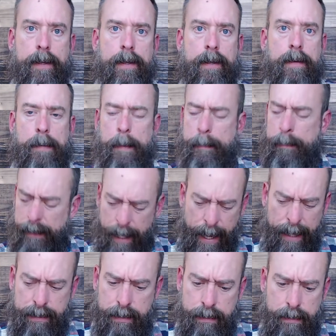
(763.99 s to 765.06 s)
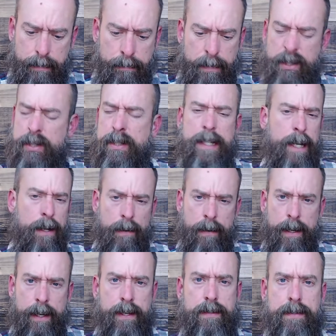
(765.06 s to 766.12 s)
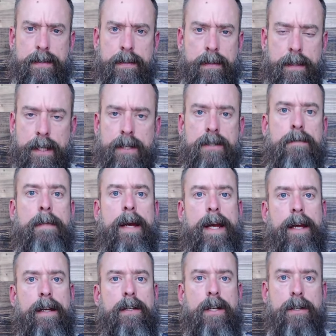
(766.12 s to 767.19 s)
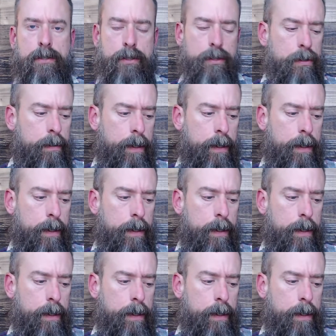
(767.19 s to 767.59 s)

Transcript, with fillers: Perplexed, mysterious, this man, Yeshua.